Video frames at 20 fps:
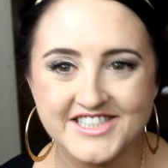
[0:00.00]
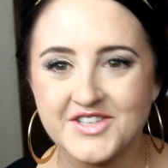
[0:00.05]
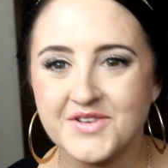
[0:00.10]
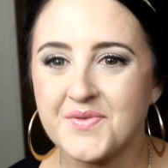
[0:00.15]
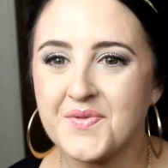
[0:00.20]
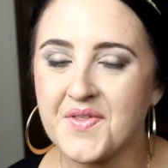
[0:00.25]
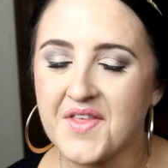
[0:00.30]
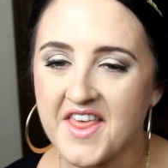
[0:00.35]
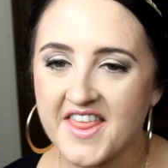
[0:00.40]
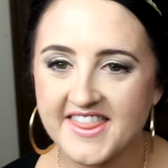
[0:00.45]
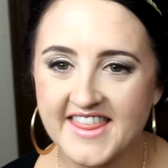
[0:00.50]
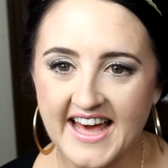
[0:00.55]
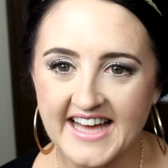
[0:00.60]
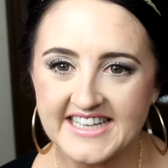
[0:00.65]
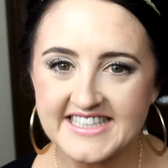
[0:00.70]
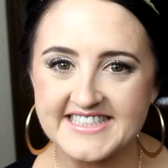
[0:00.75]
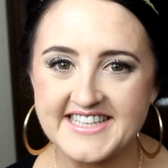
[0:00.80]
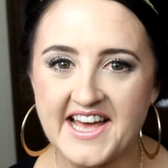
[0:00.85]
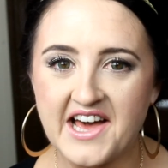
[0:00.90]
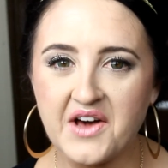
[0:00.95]
so
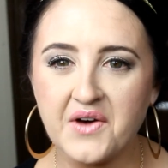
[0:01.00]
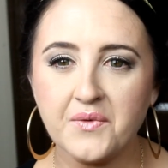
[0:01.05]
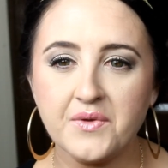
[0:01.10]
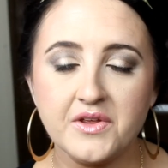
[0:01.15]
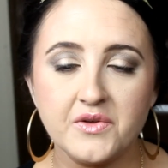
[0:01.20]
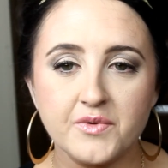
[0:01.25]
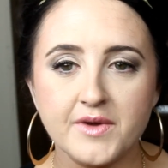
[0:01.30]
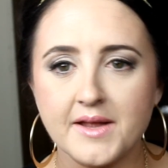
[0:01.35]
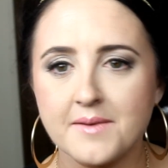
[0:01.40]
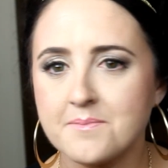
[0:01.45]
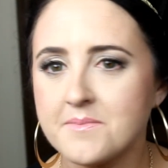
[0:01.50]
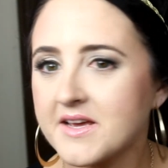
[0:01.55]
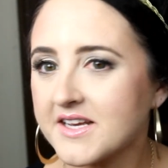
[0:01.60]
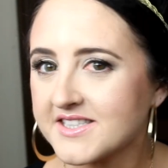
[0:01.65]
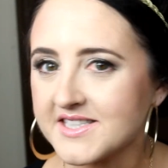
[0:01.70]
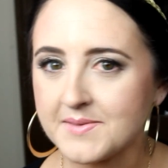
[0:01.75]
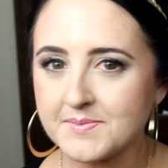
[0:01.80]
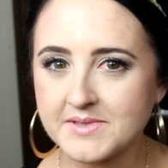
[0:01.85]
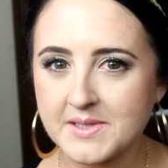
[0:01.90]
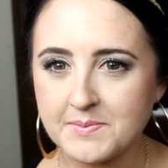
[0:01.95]
that is how you can
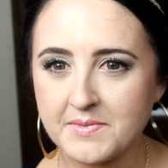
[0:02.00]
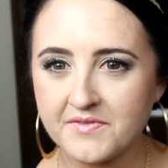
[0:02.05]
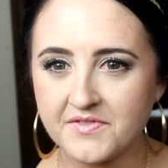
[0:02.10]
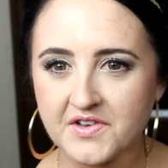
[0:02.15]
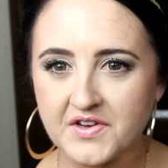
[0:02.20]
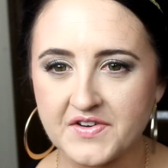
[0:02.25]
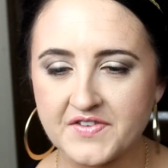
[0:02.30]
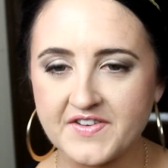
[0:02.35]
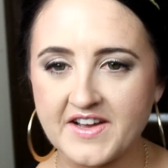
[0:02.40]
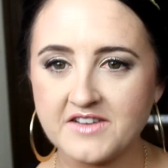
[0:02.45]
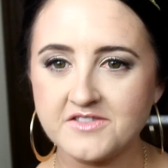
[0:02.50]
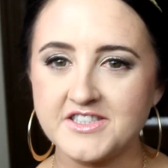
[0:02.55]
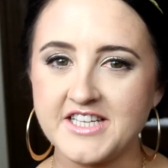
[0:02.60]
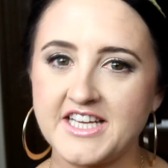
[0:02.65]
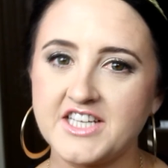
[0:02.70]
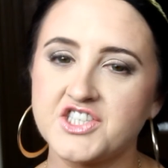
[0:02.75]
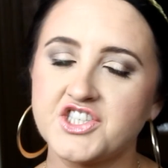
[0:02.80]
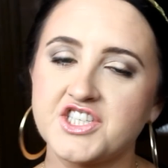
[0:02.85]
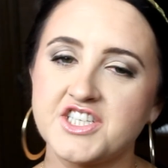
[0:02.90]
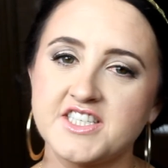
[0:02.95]
mix up some of your
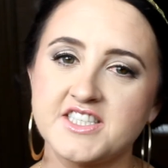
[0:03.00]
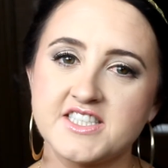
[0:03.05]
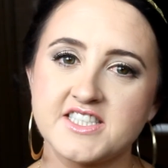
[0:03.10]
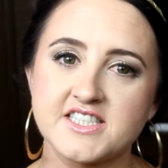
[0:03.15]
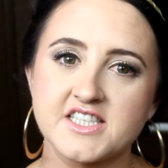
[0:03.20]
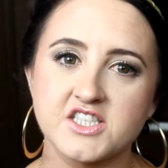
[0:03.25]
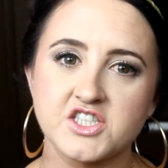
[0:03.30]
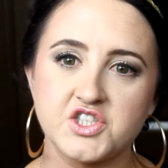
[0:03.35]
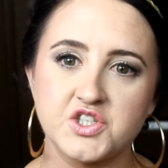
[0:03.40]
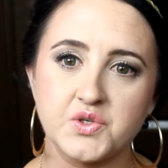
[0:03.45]
foundations